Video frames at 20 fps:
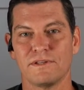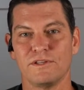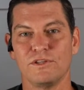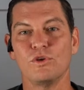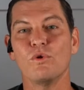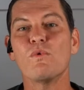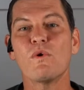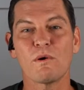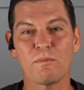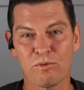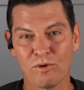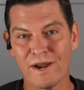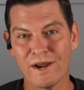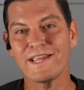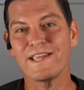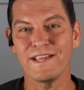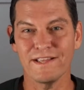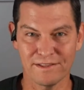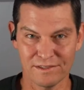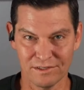You were
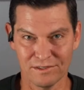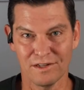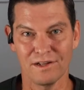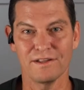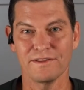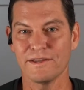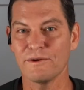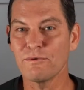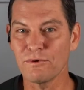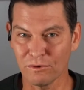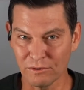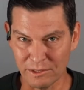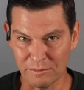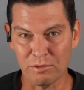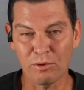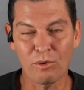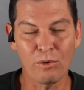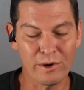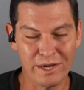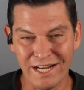breaking the law. They were only
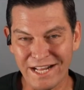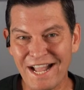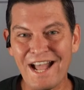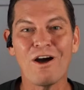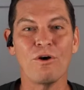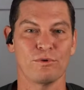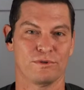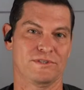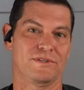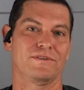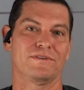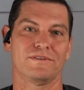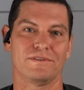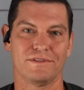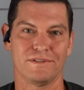pointing out